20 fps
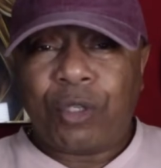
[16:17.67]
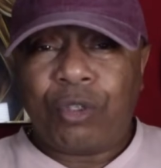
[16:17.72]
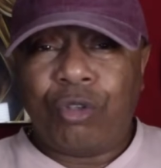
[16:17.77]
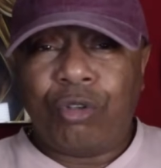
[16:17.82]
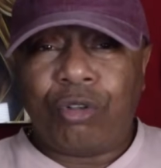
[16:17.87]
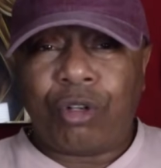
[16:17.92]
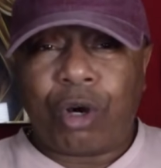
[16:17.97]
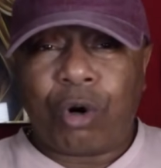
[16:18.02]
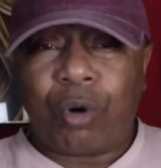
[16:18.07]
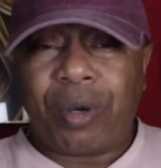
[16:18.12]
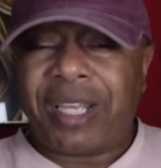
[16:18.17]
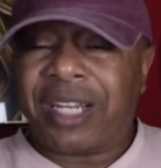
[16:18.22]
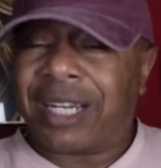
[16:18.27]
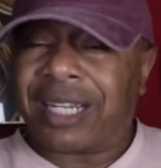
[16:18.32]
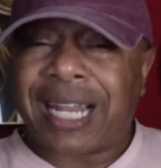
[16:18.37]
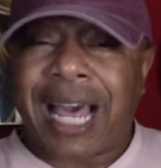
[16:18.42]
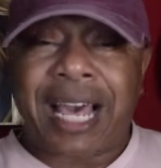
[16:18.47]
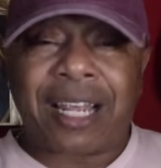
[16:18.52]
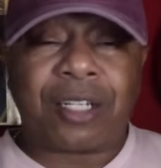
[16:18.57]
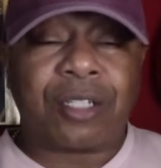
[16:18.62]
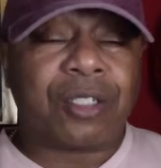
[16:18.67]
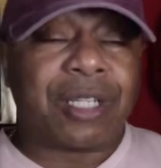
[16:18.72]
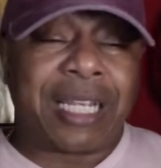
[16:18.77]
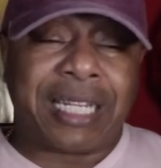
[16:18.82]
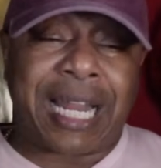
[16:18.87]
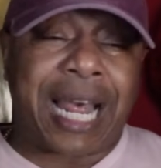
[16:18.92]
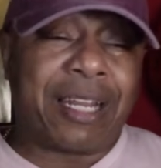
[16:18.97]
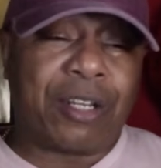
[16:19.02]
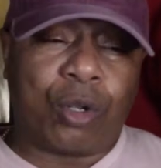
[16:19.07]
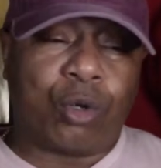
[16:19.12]
You know, and a lot of
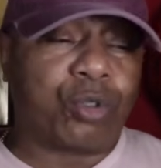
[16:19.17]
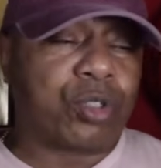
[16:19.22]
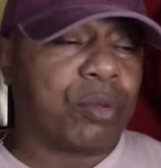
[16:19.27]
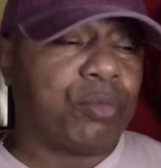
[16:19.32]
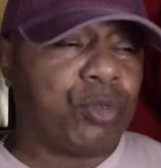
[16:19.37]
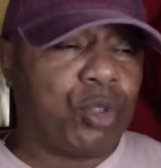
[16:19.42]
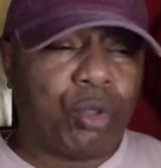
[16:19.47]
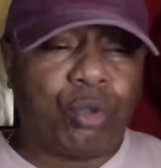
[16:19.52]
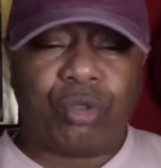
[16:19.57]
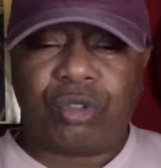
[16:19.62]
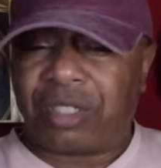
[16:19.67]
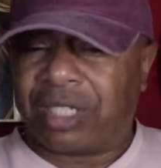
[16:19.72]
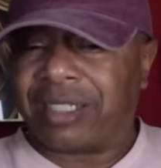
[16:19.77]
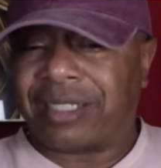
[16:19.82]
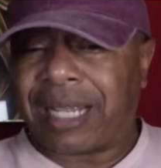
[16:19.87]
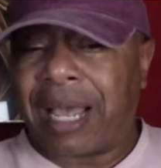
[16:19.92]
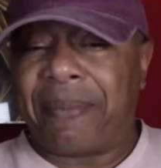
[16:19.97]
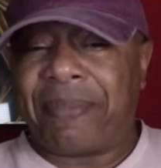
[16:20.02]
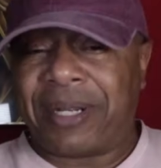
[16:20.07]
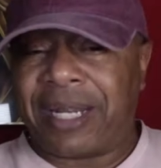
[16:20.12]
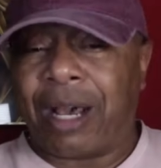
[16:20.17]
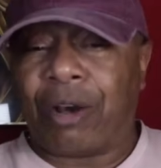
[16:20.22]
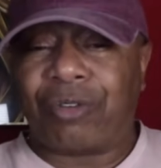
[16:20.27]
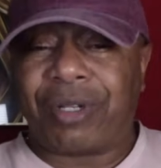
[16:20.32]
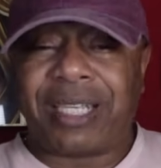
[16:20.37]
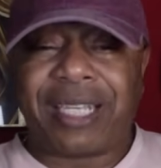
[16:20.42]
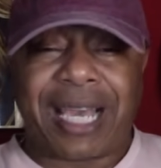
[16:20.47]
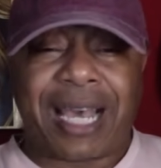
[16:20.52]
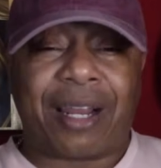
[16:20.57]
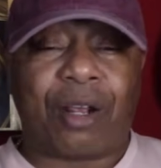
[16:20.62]
and I know some dudes since I've been out,
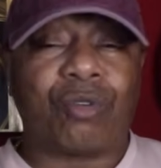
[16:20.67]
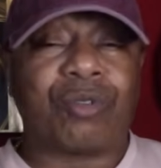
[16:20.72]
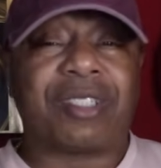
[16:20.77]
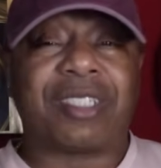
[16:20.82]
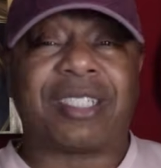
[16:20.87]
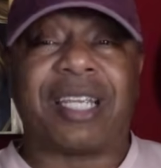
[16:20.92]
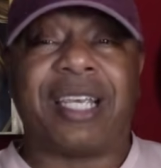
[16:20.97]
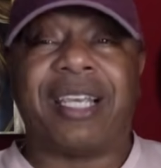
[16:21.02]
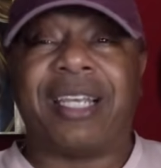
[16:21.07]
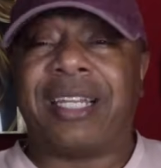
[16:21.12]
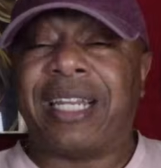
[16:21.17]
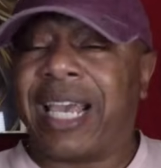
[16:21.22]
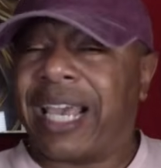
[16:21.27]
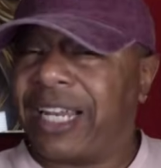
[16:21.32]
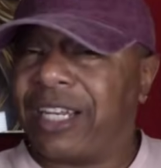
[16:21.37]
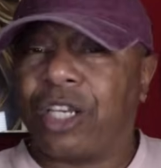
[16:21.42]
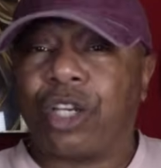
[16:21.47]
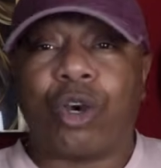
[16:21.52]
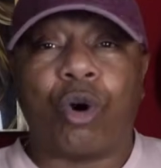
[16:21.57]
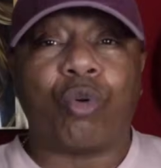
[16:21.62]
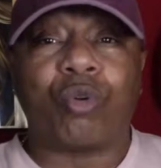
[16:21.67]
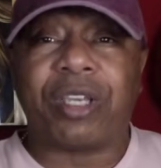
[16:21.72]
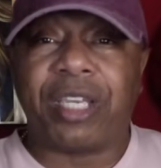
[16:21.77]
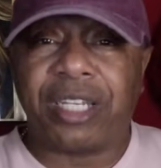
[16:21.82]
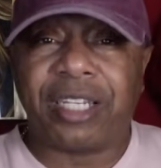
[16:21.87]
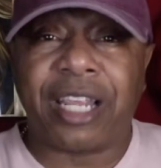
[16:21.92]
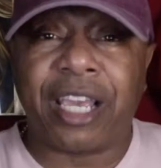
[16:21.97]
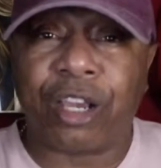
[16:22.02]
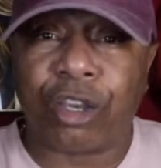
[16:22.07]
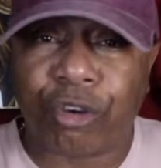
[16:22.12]
they got out and said they had to go
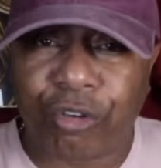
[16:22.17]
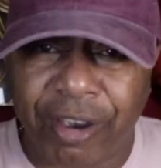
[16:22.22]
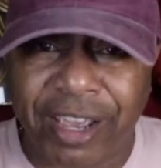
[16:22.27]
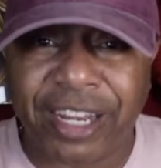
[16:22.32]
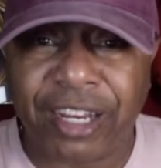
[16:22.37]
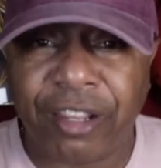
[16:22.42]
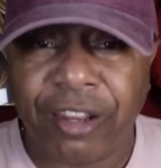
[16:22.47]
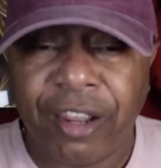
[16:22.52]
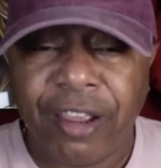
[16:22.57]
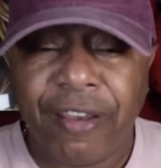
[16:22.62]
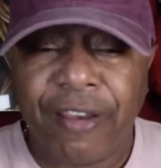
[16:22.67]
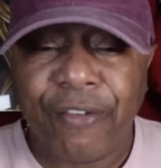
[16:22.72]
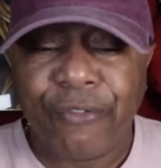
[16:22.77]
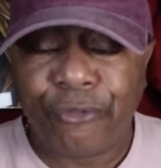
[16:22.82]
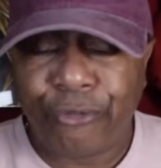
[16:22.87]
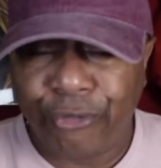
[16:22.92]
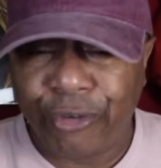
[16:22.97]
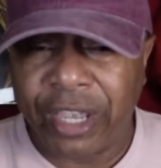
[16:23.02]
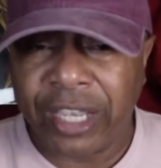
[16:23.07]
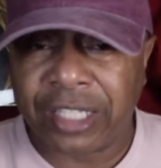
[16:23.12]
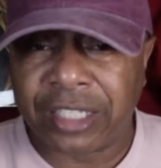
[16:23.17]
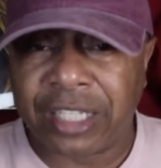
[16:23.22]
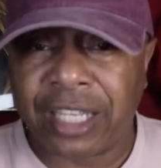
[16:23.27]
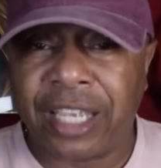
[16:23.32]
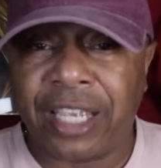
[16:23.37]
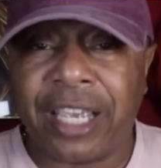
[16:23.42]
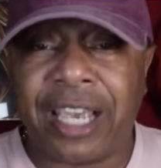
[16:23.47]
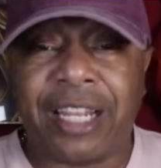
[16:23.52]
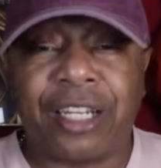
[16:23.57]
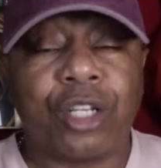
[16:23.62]
get their credit fixed
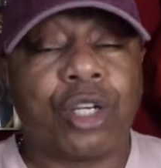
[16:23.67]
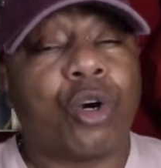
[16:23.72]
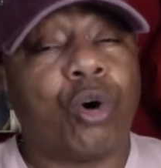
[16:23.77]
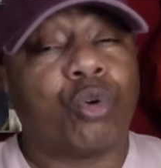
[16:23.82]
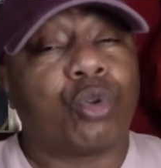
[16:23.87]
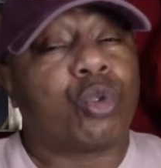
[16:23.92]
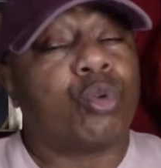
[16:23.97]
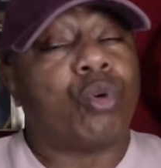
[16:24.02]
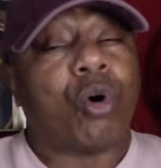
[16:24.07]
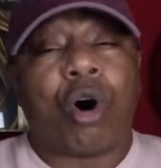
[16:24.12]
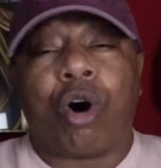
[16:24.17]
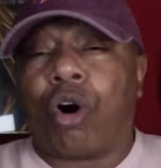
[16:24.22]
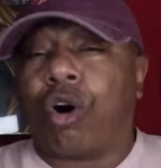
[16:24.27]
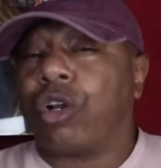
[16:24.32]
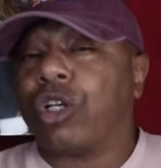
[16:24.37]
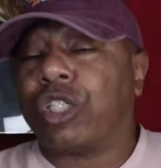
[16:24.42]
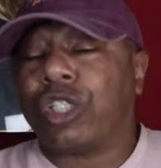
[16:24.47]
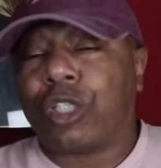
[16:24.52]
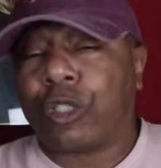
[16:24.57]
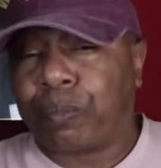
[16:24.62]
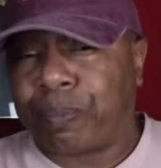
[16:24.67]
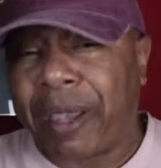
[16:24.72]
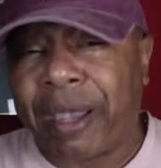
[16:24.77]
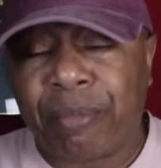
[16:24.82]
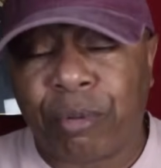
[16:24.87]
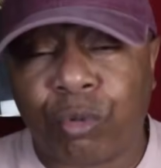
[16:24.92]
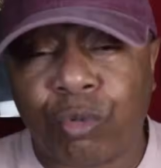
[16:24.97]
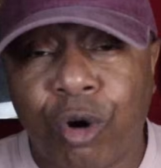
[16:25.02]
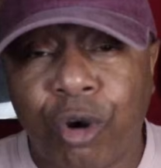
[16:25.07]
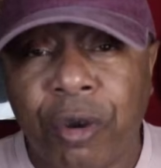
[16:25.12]
and had to go through all of this
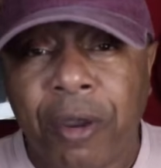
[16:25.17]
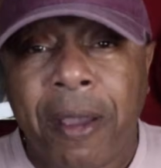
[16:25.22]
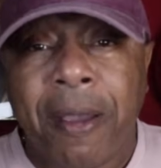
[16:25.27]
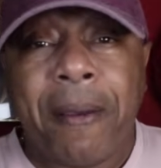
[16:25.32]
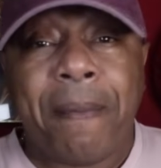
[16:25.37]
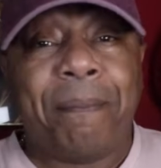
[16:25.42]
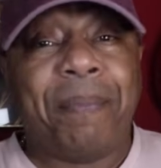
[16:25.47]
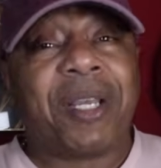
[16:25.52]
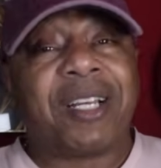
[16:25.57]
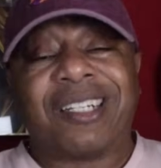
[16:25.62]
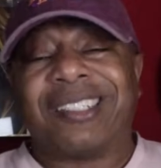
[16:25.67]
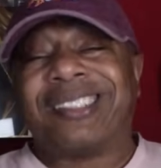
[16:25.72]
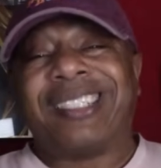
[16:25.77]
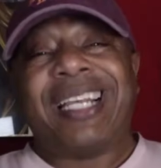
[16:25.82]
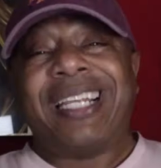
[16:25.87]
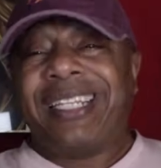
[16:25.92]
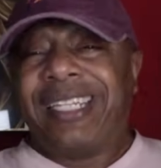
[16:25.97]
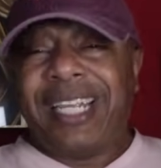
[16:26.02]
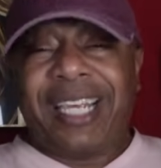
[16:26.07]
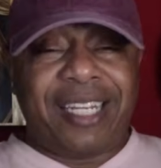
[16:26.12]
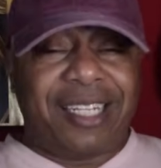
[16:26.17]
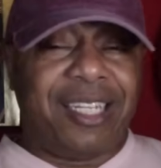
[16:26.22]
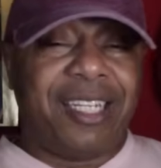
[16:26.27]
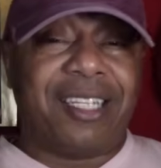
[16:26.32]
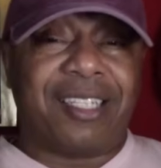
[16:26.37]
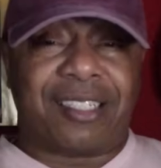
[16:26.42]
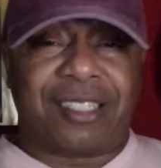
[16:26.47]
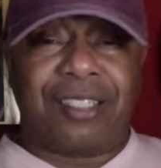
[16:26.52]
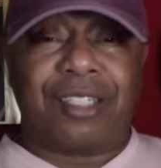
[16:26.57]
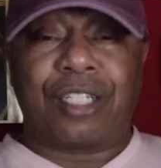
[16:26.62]
paperwork because they did
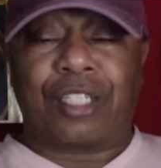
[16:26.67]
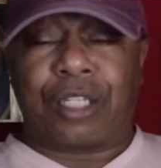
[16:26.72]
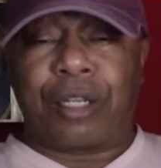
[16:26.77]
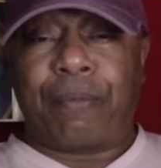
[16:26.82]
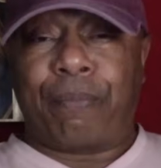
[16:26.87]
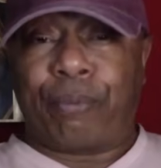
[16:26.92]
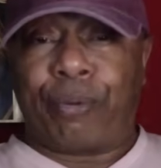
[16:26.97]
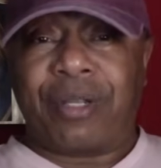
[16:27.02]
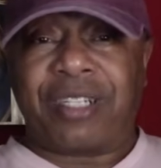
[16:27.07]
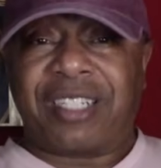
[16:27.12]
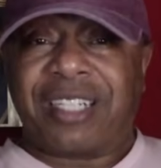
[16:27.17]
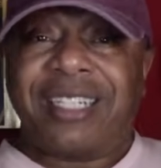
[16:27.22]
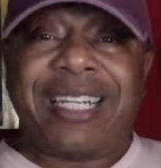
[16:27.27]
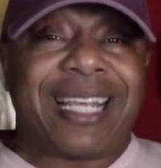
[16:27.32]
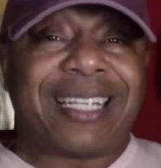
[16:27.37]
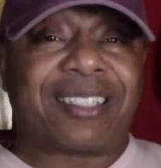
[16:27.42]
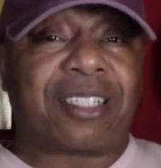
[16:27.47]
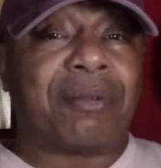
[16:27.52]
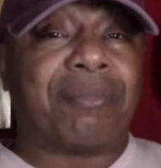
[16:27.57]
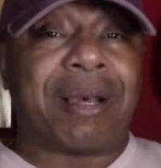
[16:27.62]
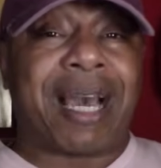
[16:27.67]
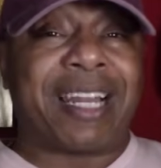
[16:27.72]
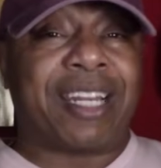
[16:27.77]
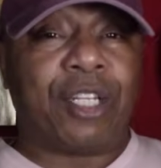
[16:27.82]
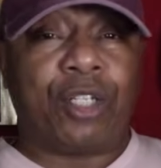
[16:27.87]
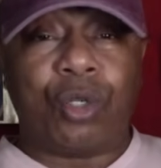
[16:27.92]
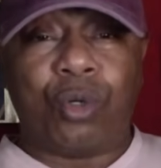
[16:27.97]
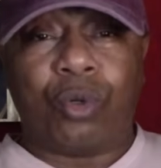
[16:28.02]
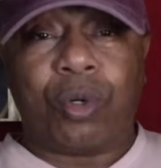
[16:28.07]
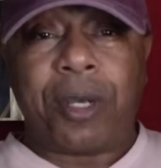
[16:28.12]
this this in prison. Let somebody
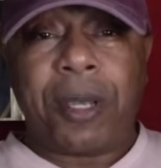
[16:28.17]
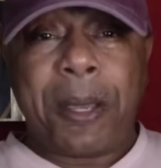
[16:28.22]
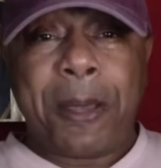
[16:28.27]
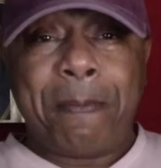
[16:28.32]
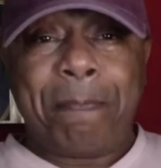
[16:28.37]
do it.